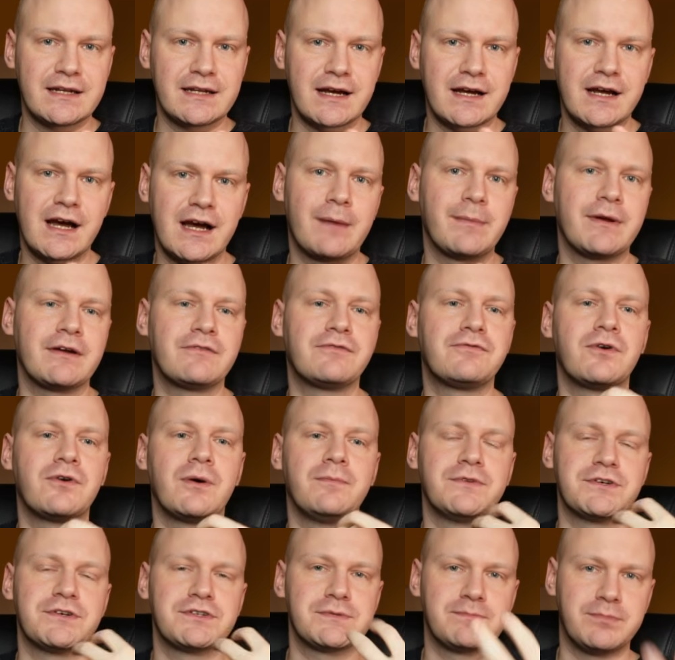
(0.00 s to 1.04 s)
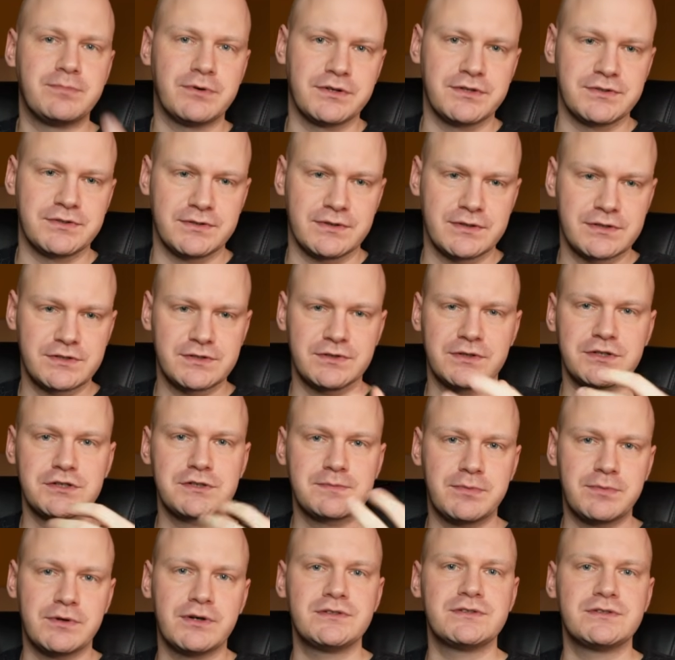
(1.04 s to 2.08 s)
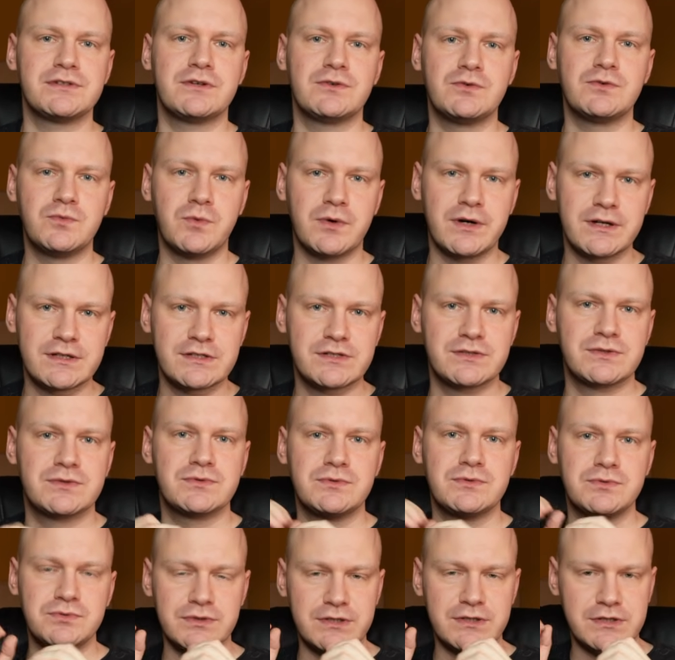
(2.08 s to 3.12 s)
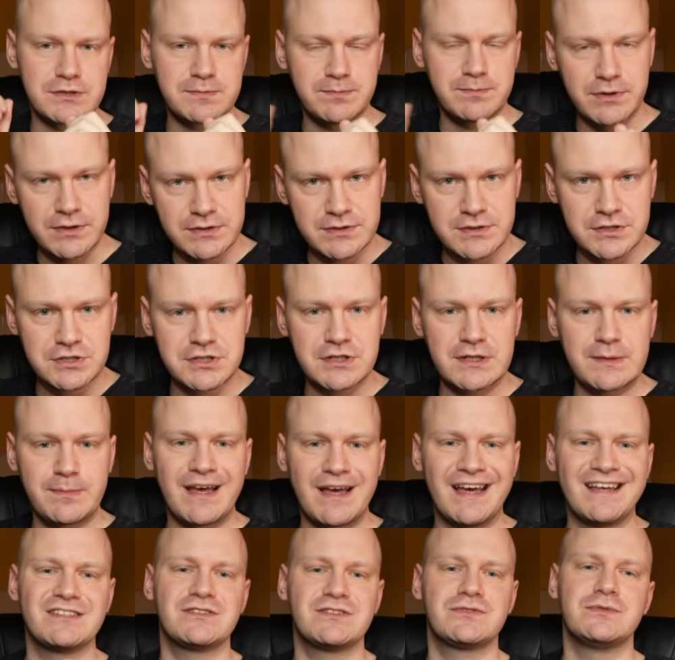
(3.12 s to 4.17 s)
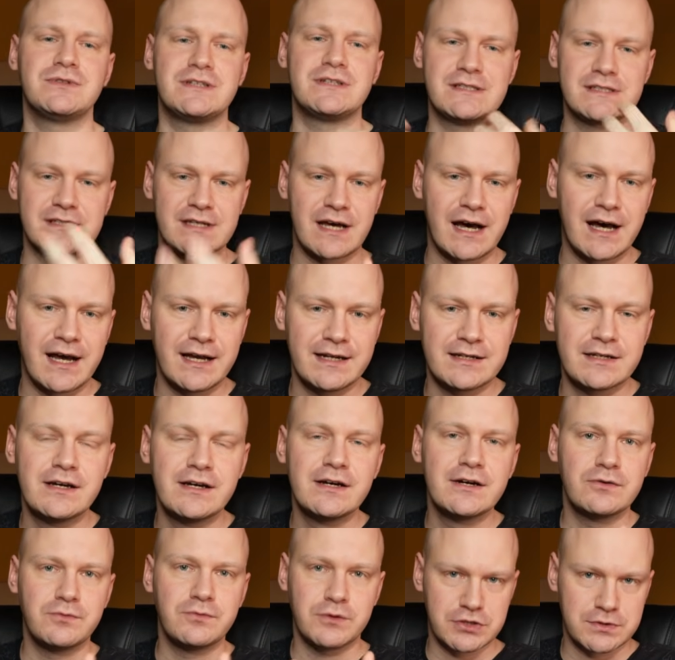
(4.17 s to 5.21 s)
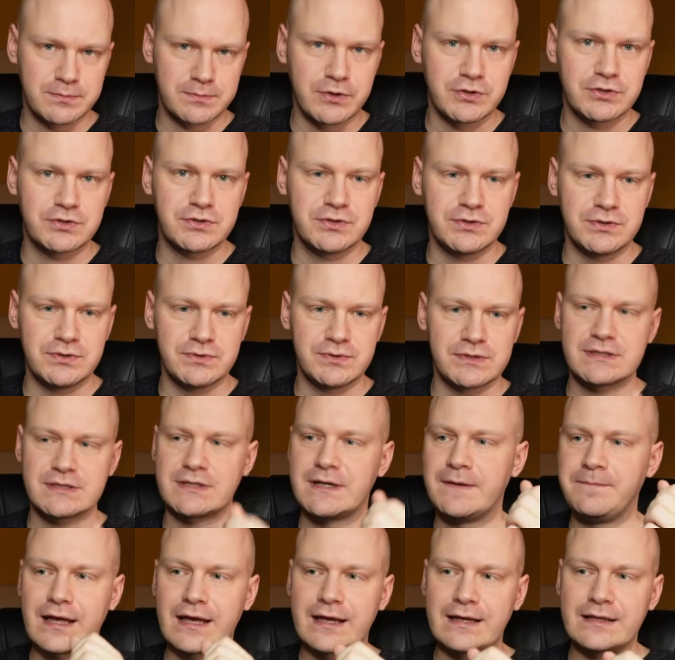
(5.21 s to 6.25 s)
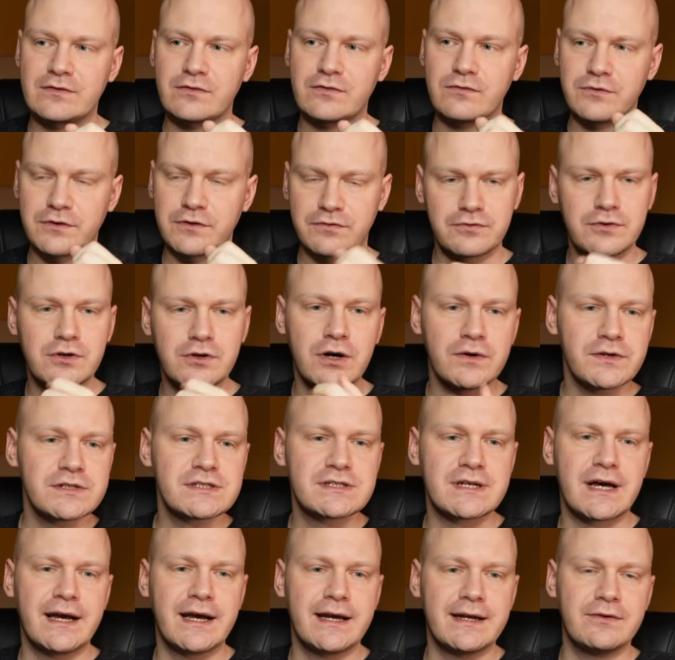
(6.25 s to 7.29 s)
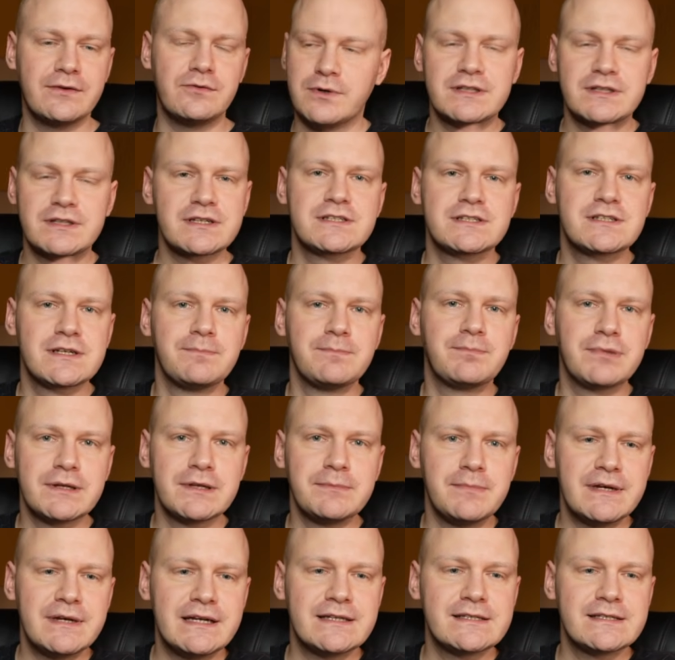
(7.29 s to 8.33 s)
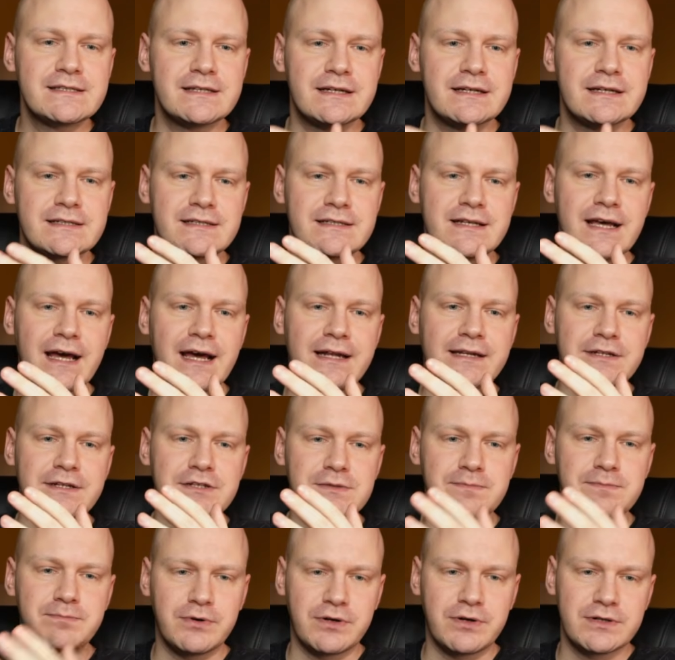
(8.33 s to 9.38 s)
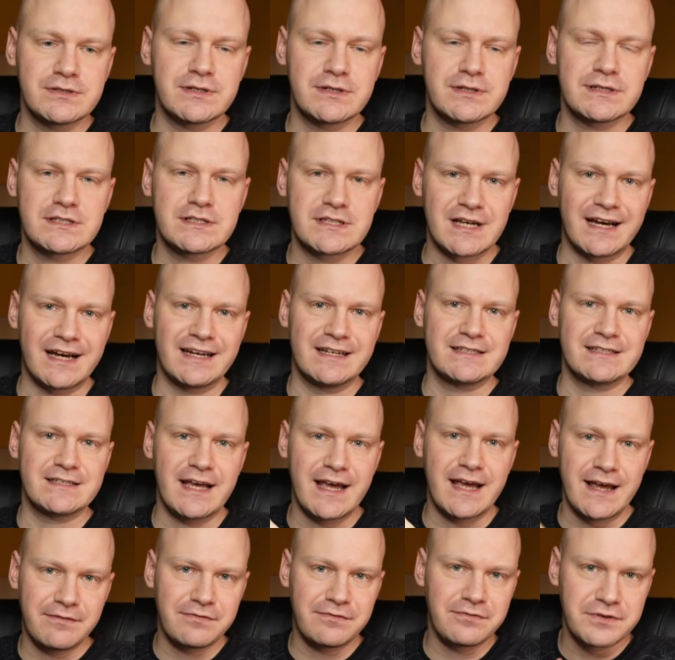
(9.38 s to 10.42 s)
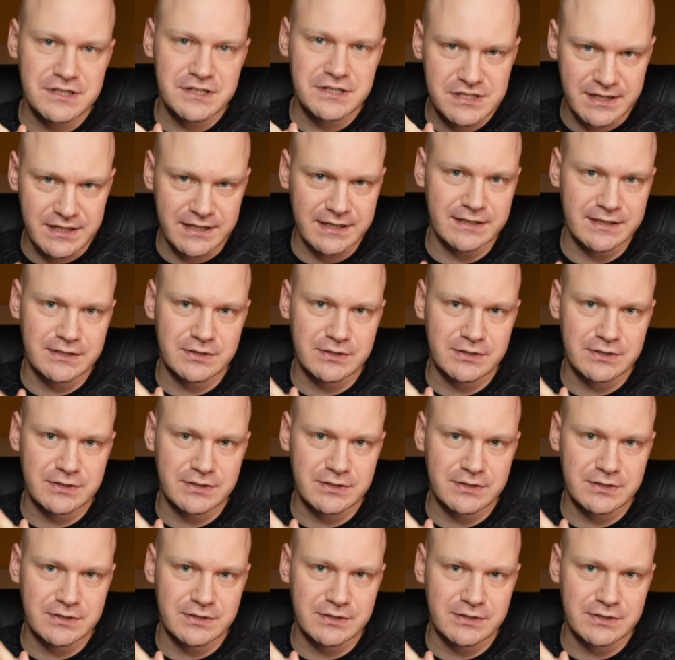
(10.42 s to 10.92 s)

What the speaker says: are coming from the sponsor. So the sponsor who wants to do the sponsorship has to decide which mode to use. And with Cosign, what this simply means is that the sponsor signs every single